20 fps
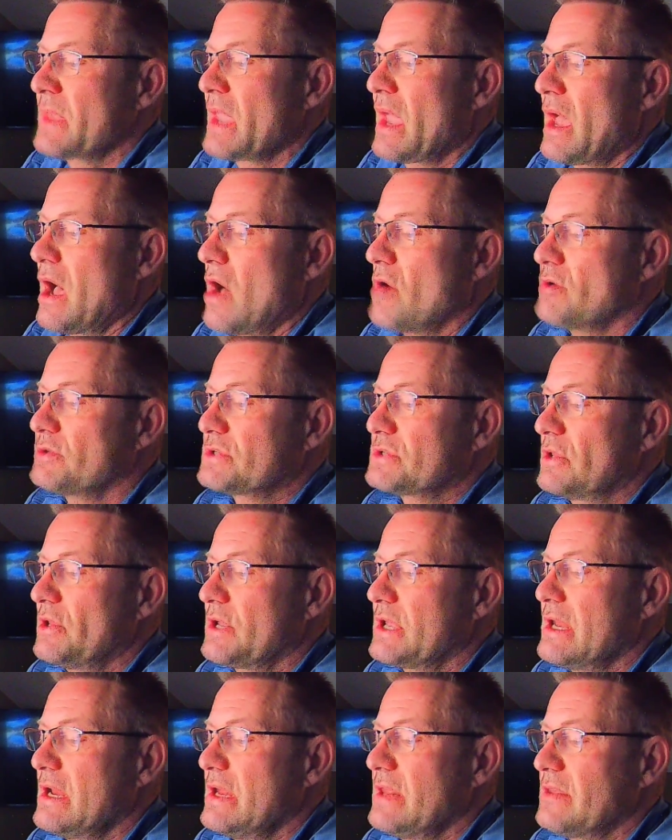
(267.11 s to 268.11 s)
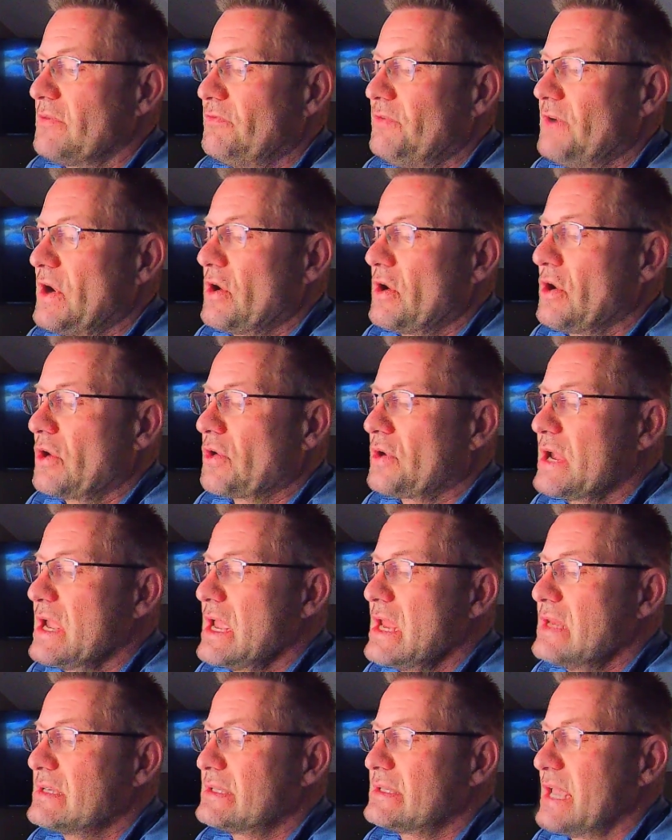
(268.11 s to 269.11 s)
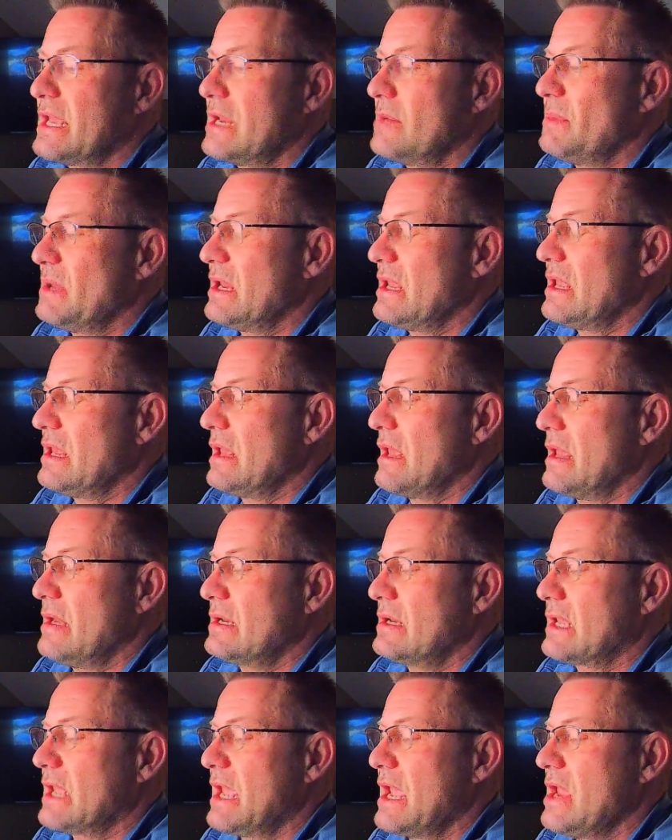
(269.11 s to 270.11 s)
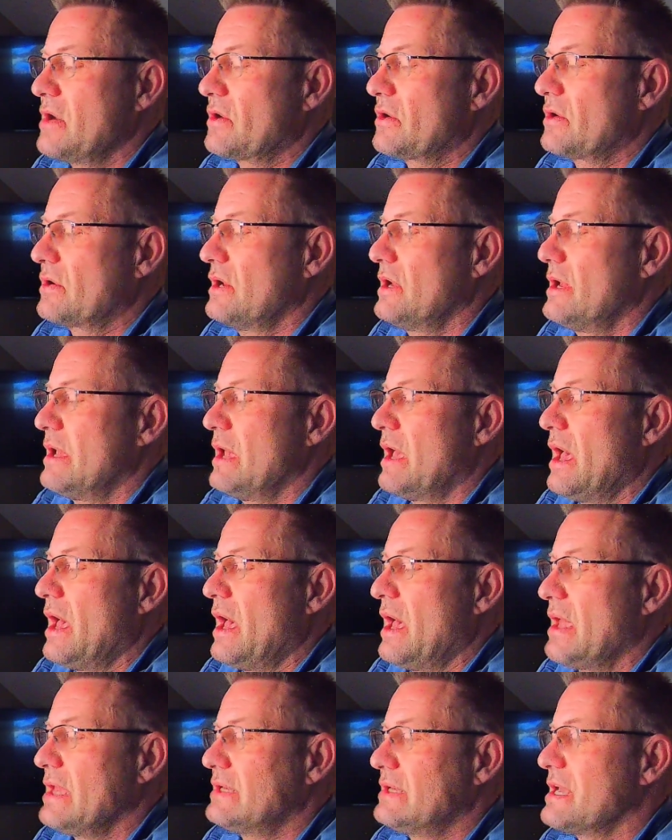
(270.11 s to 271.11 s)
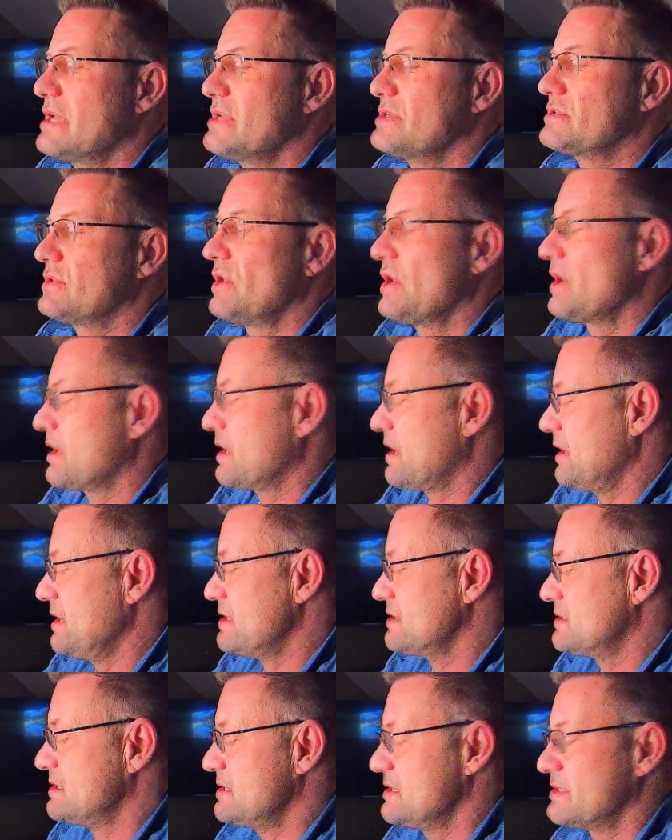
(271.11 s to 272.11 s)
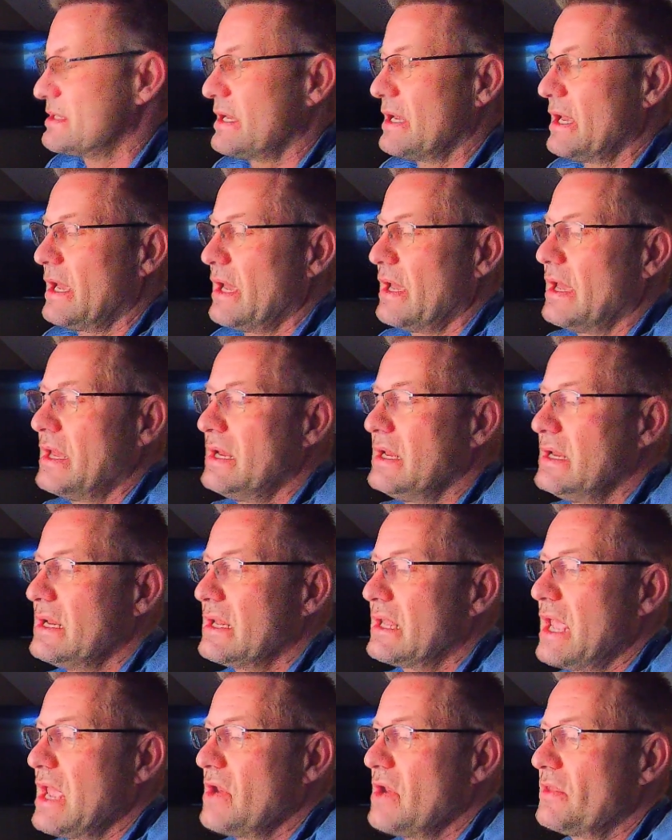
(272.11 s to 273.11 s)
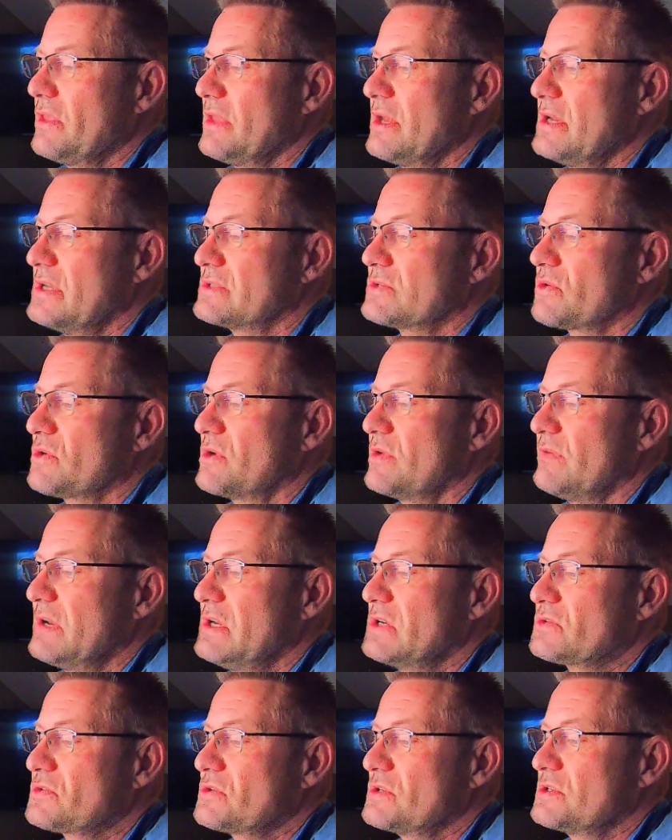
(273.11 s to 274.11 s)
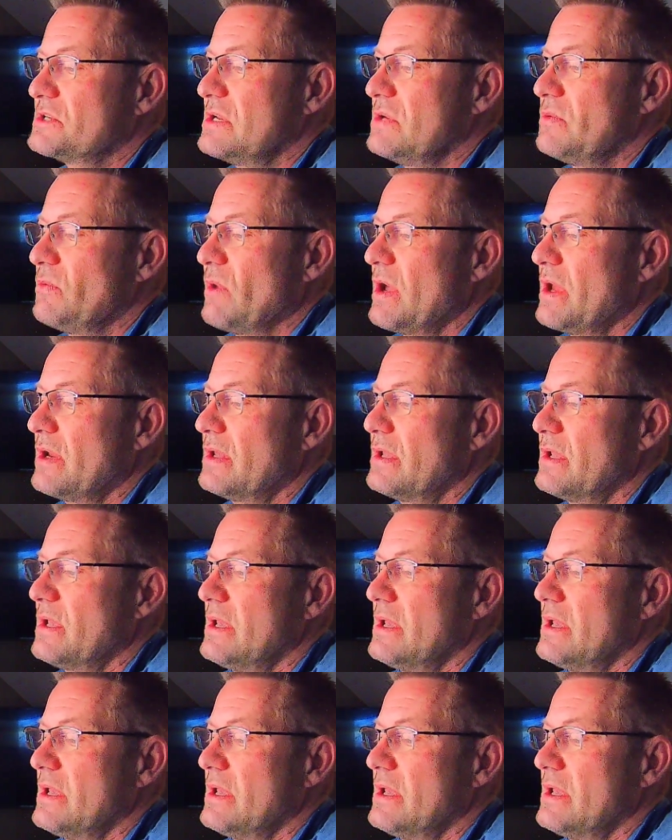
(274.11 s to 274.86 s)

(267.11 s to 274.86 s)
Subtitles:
Also looking at the fear and greed sentiment indicator, it does look, this is an indicator that is sort of an interesting one.